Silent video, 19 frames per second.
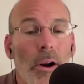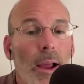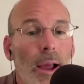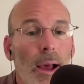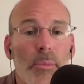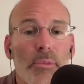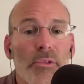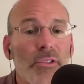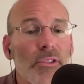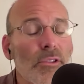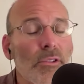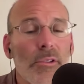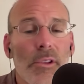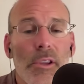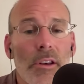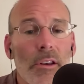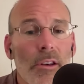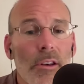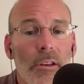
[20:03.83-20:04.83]

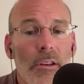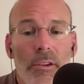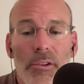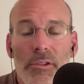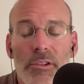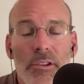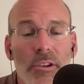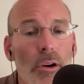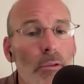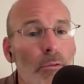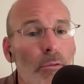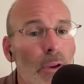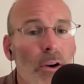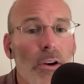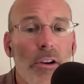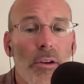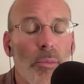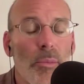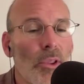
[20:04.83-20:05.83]
Absolutely, there's no
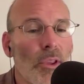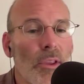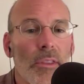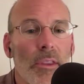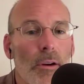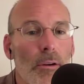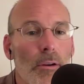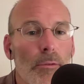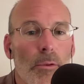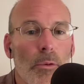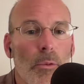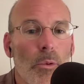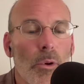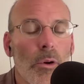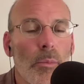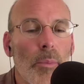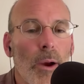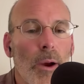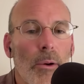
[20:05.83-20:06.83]
variable in there for
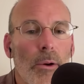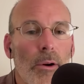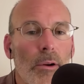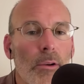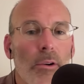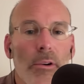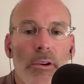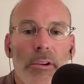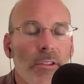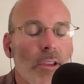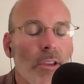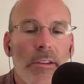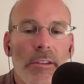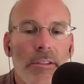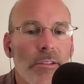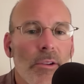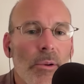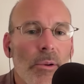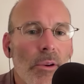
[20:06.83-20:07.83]
willpower.
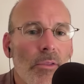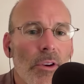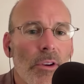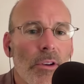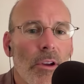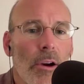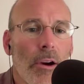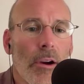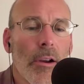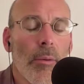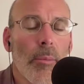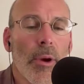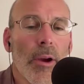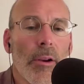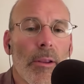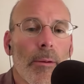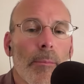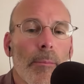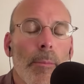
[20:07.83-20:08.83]
Neuroscientists don't even talk
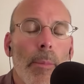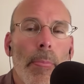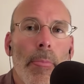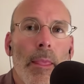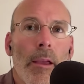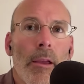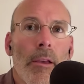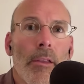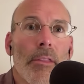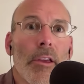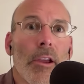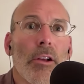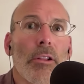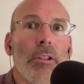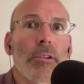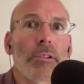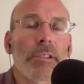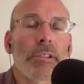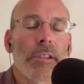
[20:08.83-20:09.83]
about it. The
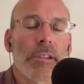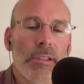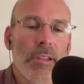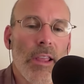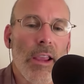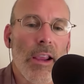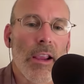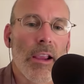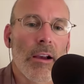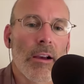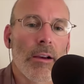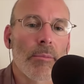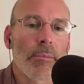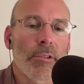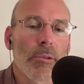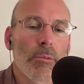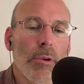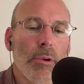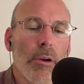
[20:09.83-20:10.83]
closest they come
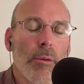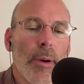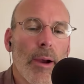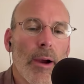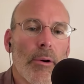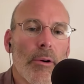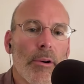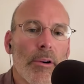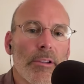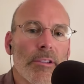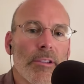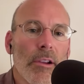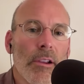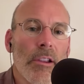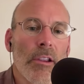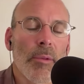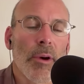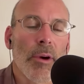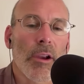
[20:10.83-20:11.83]
to willpower is
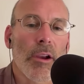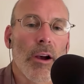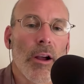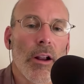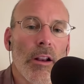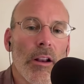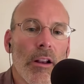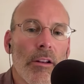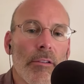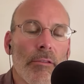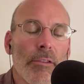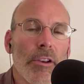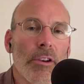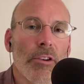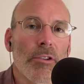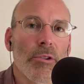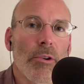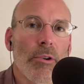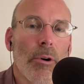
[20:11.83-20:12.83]
talking about cognitive
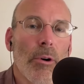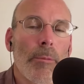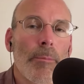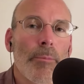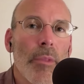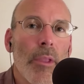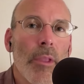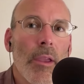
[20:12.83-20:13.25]
control.